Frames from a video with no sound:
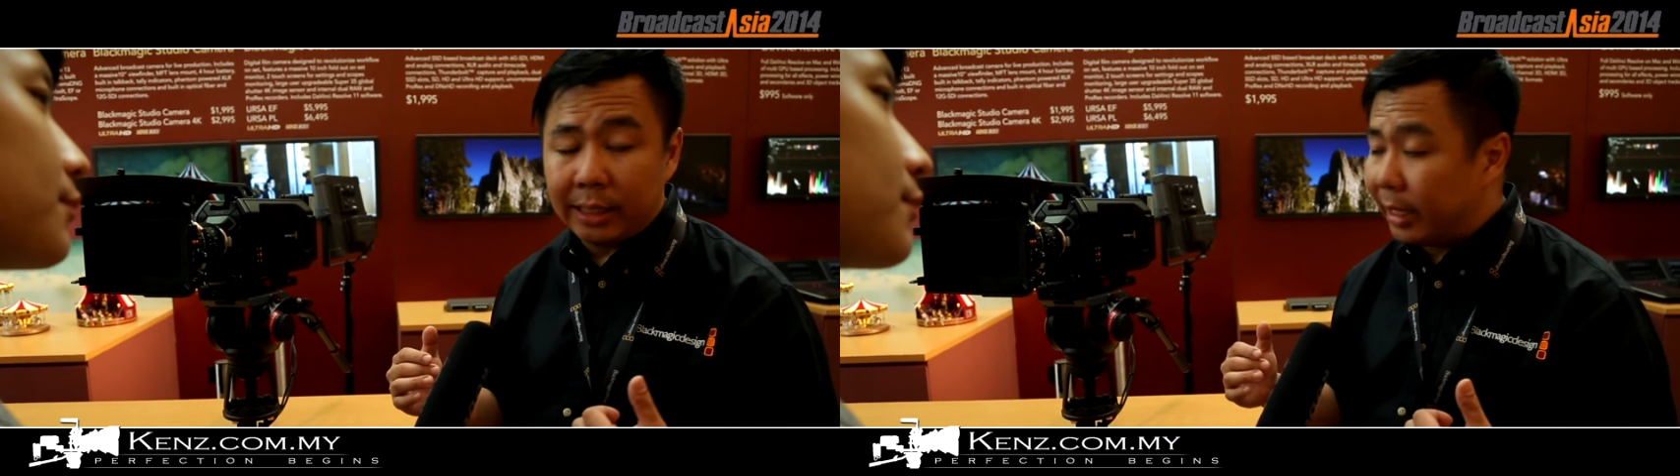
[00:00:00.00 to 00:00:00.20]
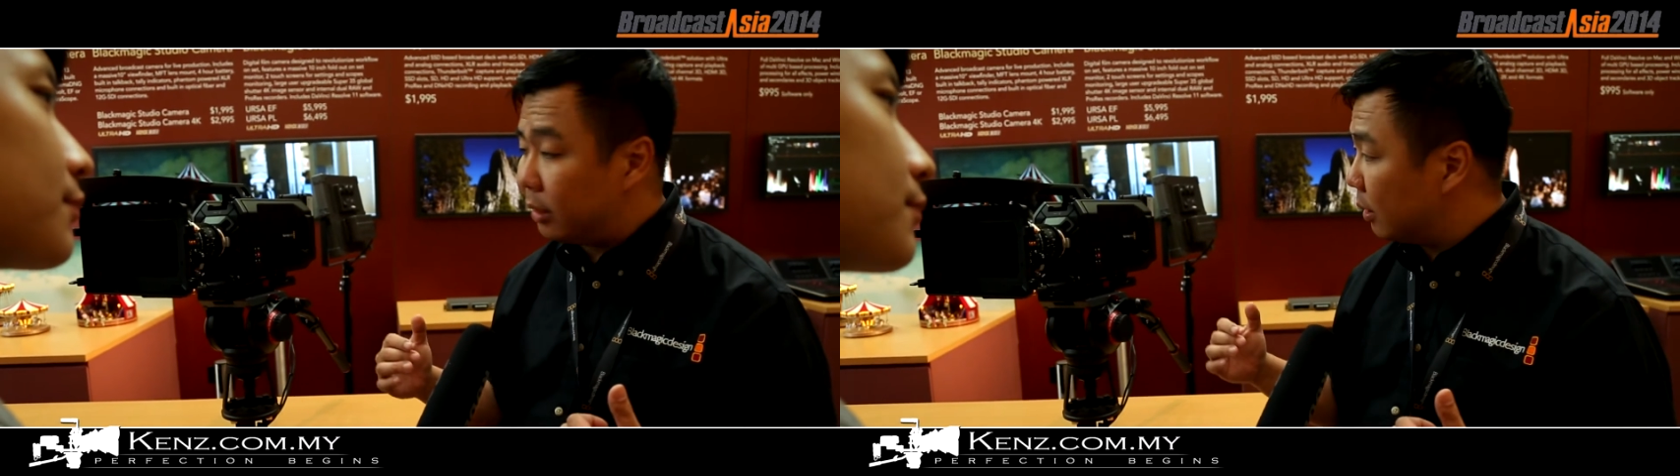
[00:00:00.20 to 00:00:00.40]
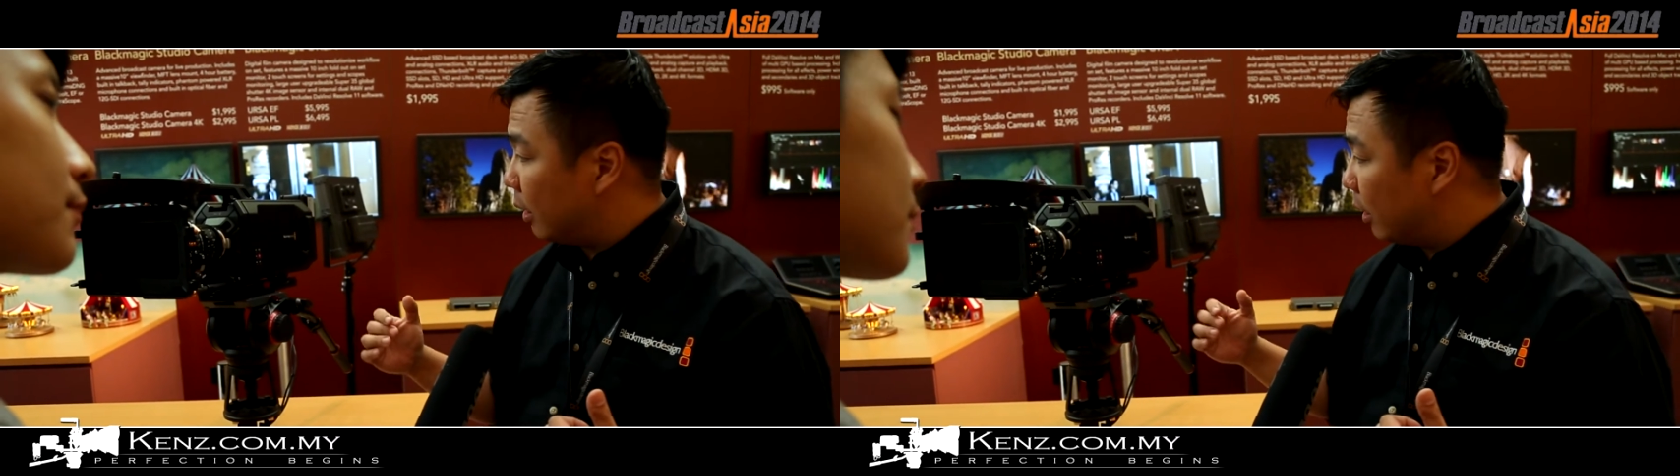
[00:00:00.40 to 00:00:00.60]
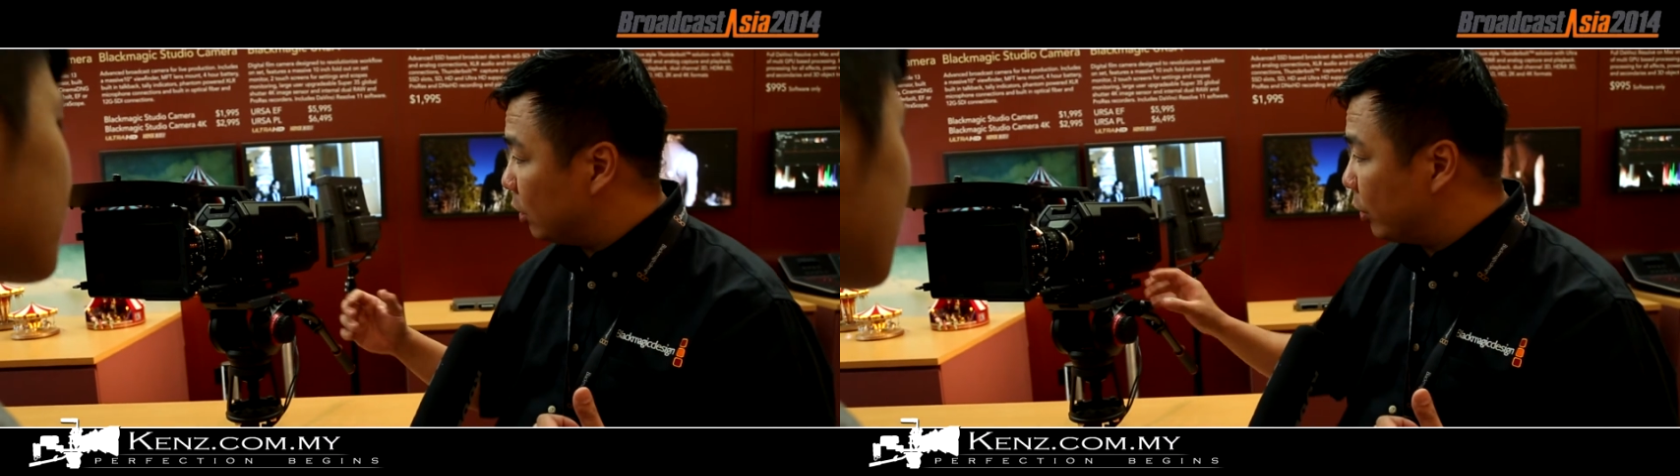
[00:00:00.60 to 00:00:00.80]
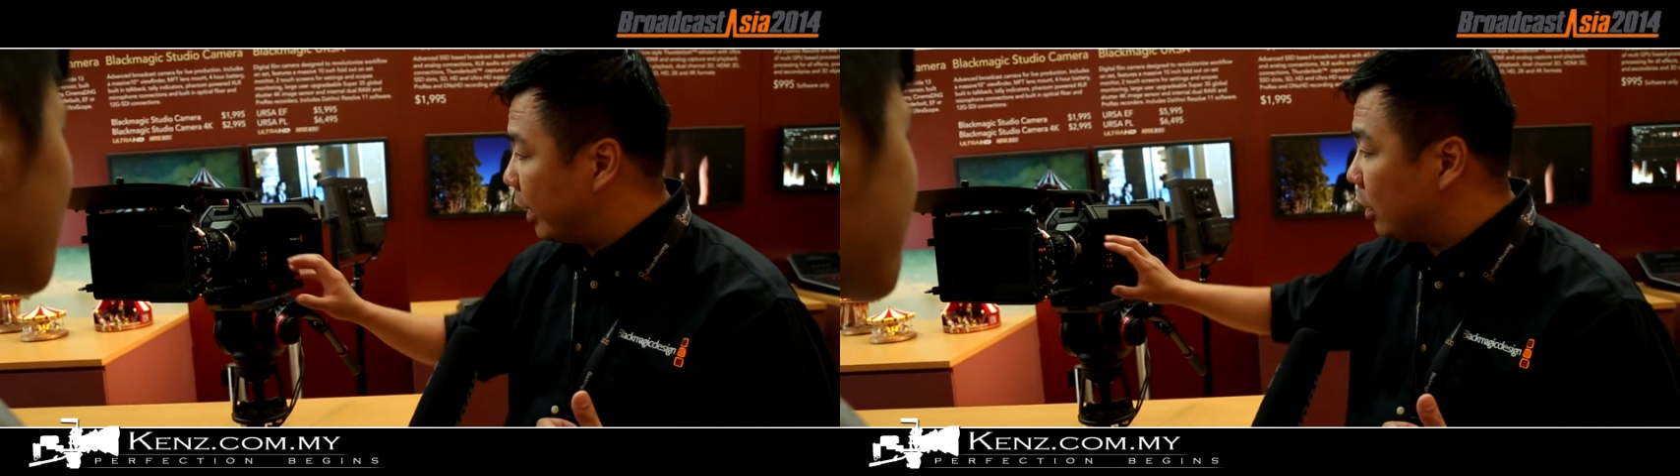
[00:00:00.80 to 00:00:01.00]
that
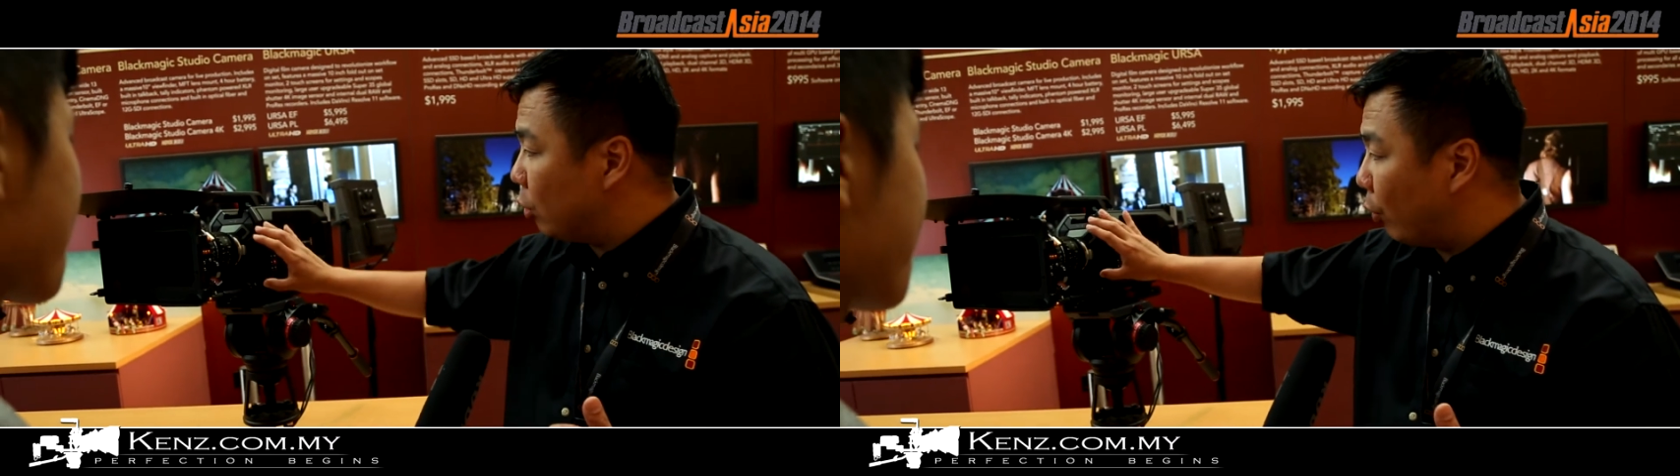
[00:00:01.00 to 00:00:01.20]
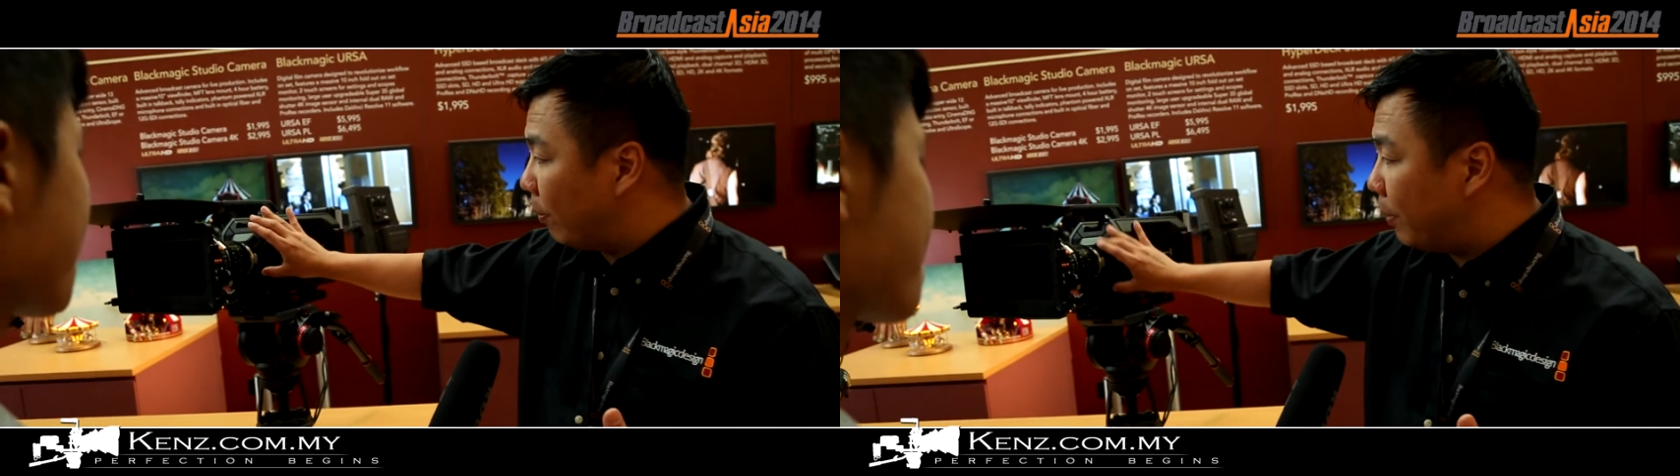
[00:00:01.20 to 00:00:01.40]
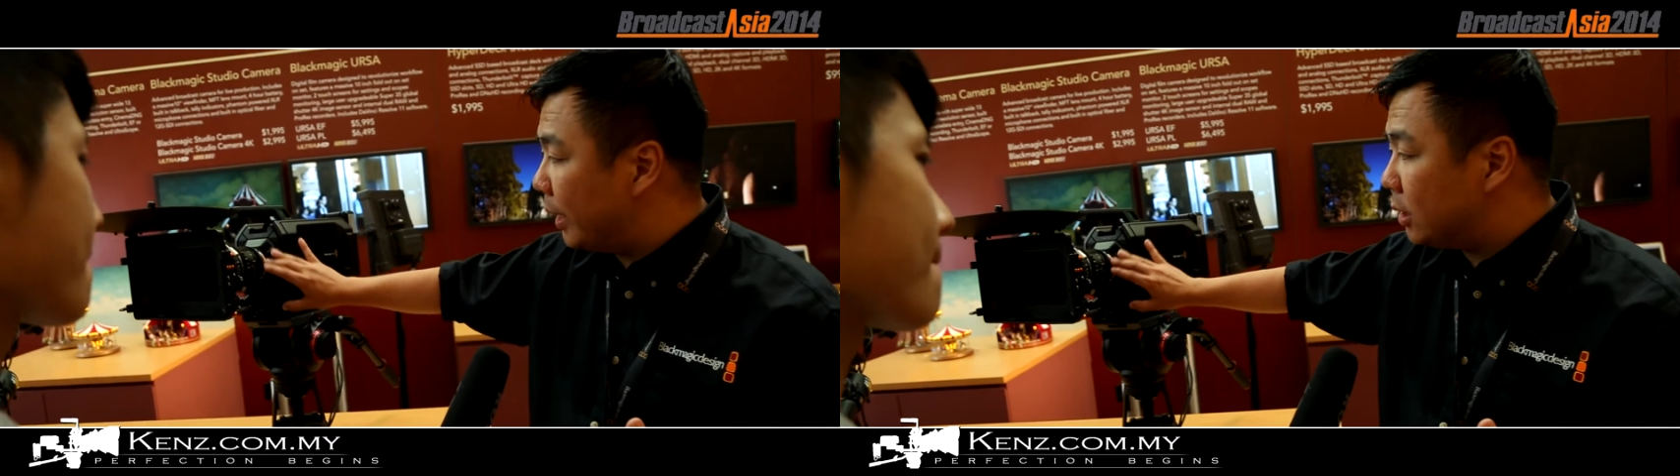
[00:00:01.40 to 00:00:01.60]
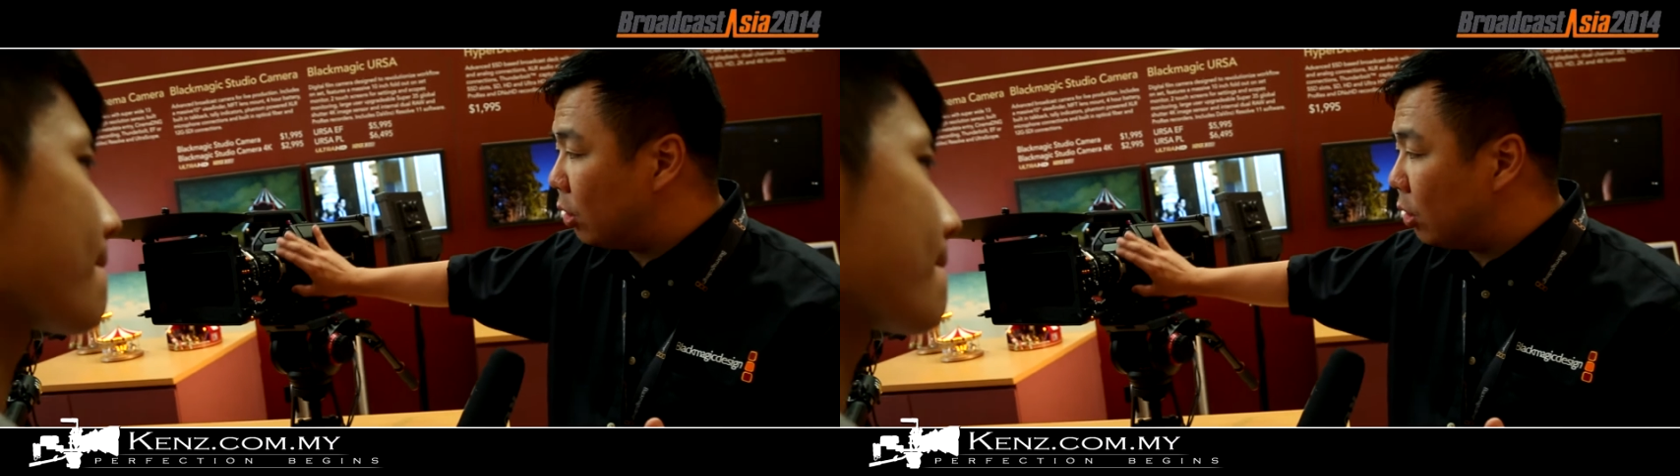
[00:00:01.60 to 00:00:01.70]
you can replace